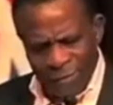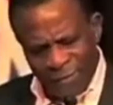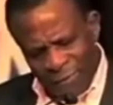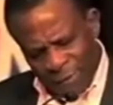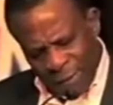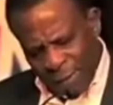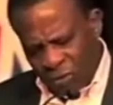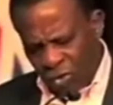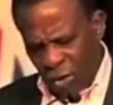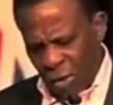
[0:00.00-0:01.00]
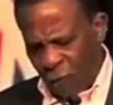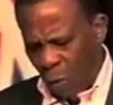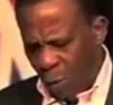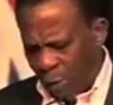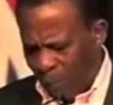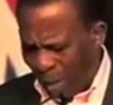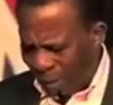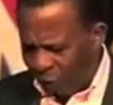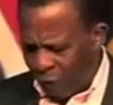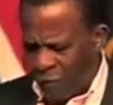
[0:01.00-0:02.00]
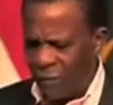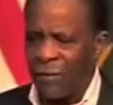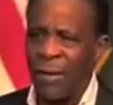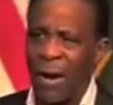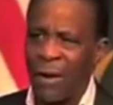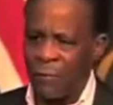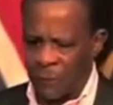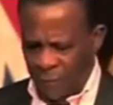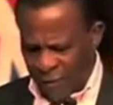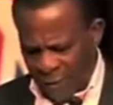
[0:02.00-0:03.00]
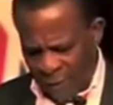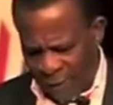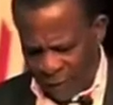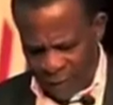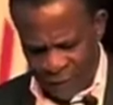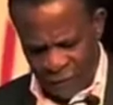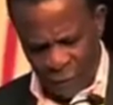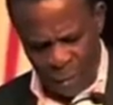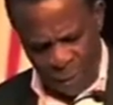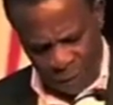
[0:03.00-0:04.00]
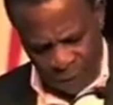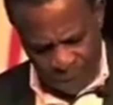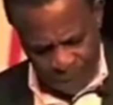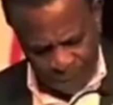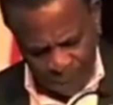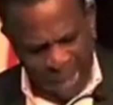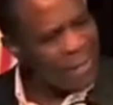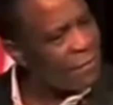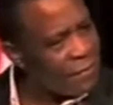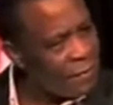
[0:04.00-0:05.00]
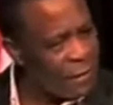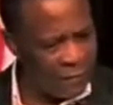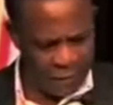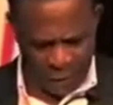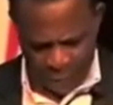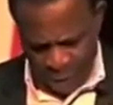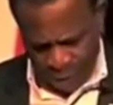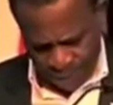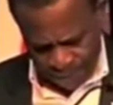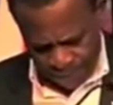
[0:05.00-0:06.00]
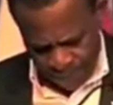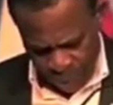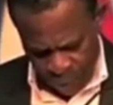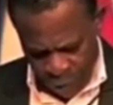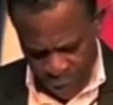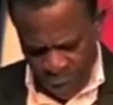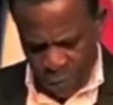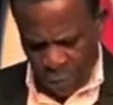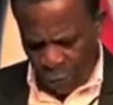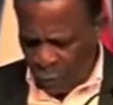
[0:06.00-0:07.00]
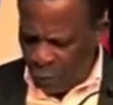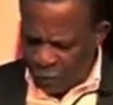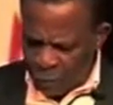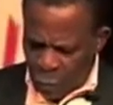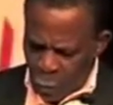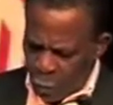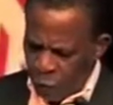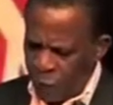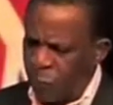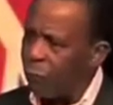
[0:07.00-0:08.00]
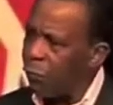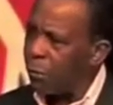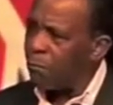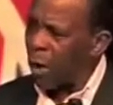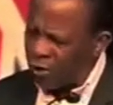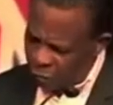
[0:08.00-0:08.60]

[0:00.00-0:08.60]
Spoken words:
still achieve all the benefits of the CARICOM single ICT space and the CSME, but we must move with much